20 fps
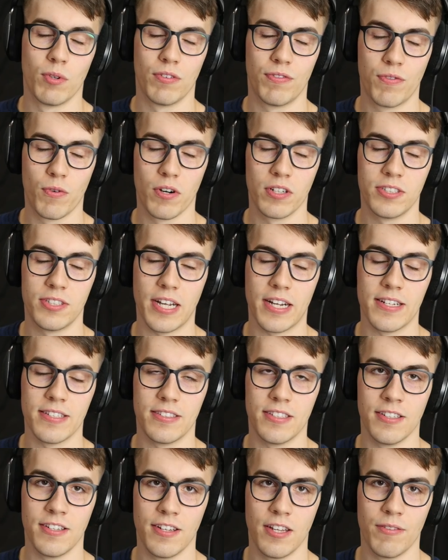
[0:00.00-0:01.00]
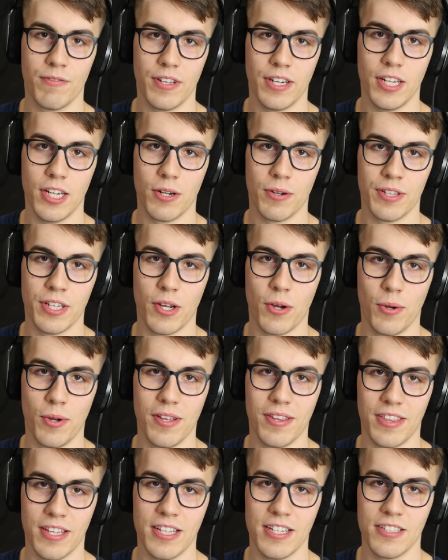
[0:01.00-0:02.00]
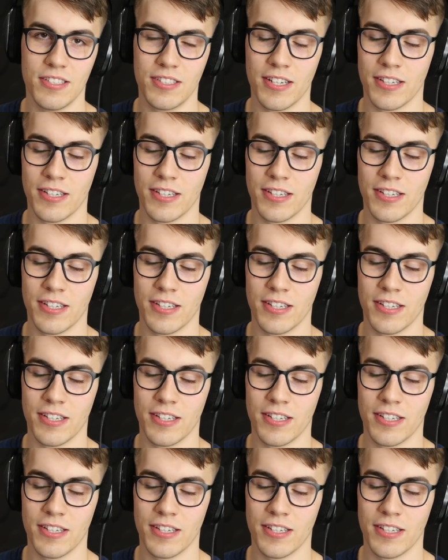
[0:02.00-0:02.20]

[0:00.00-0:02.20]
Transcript: We're four seconds into the video, and the only thing he's